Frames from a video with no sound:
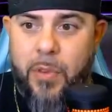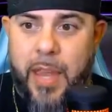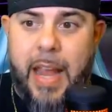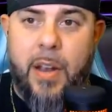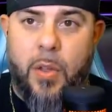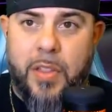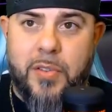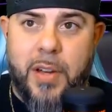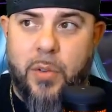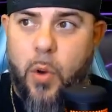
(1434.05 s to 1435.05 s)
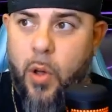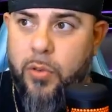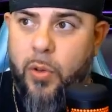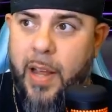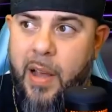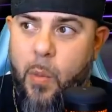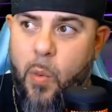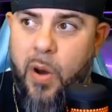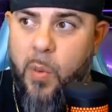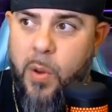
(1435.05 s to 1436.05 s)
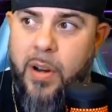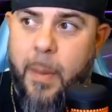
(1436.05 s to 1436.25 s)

And I know they're trying to do also like a one-on-one